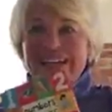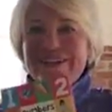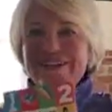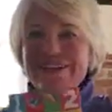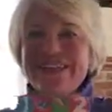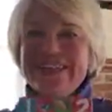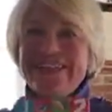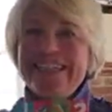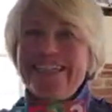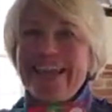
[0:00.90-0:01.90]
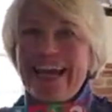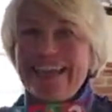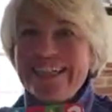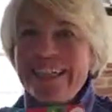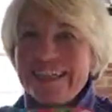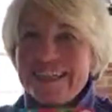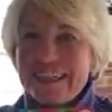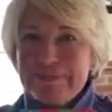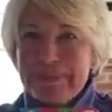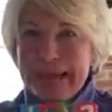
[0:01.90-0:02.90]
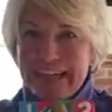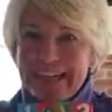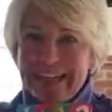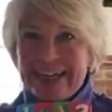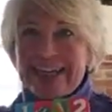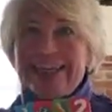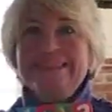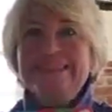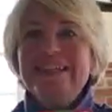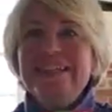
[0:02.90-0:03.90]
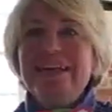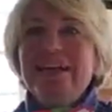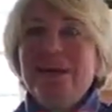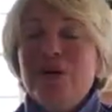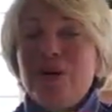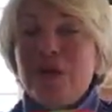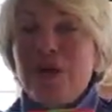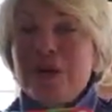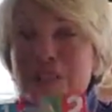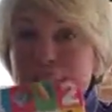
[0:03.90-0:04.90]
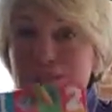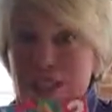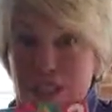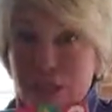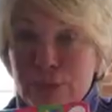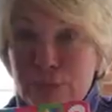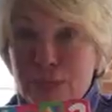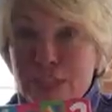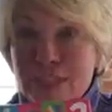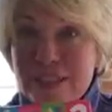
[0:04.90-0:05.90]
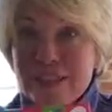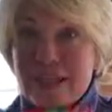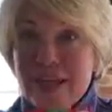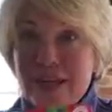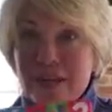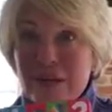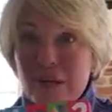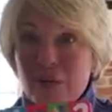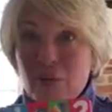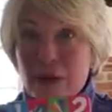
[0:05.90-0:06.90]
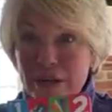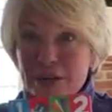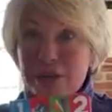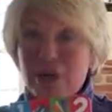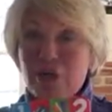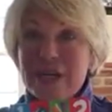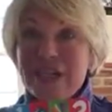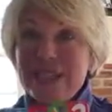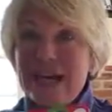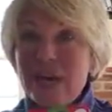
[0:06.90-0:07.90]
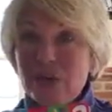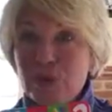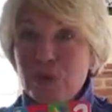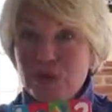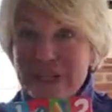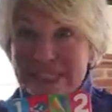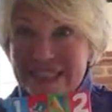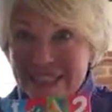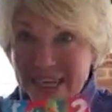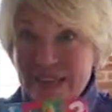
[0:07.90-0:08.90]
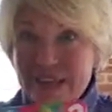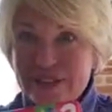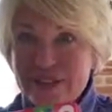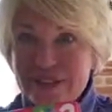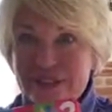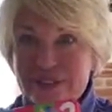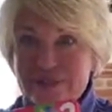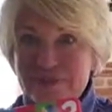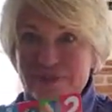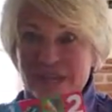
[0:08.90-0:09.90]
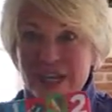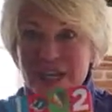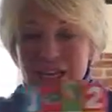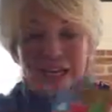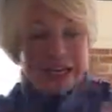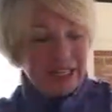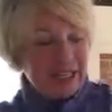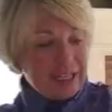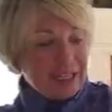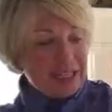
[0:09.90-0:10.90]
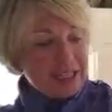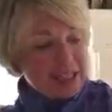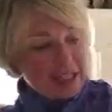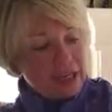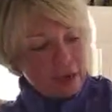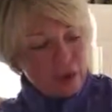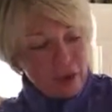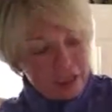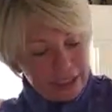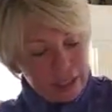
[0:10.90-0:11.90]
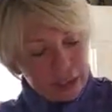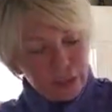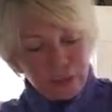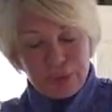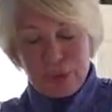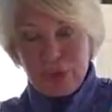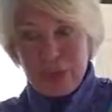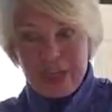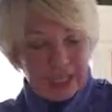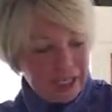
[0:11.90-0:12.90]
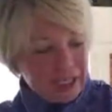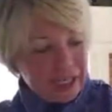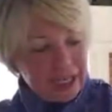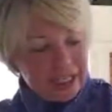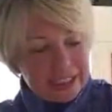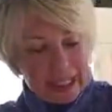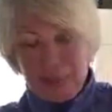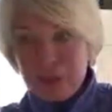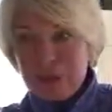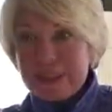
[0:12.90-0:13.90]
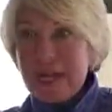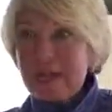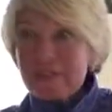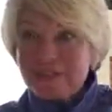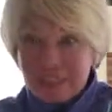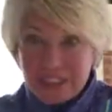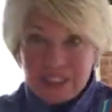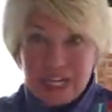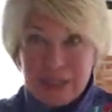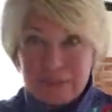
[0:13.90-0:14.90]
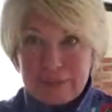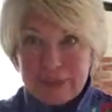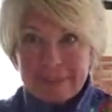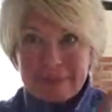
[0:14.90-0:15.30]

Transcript: Logan, it's Nana and Dumpa again. Did you get your book? Why don't you go get it now and we'll read it together. It is 1, 2, 3, numbers, colors, and shapes.